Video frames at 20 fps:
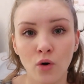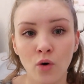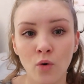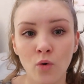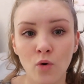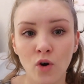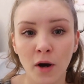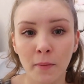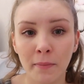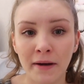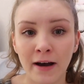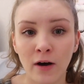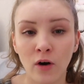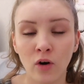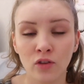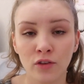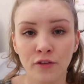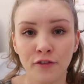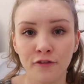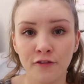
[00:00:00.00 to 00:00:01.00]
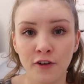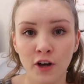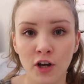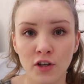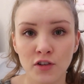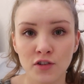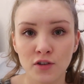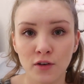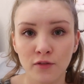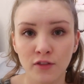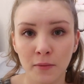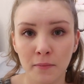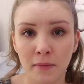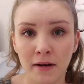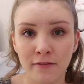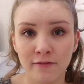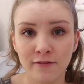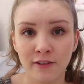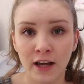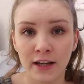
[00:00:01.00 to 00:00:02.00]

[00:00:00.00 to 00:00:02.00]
all come out on the 1st of the month.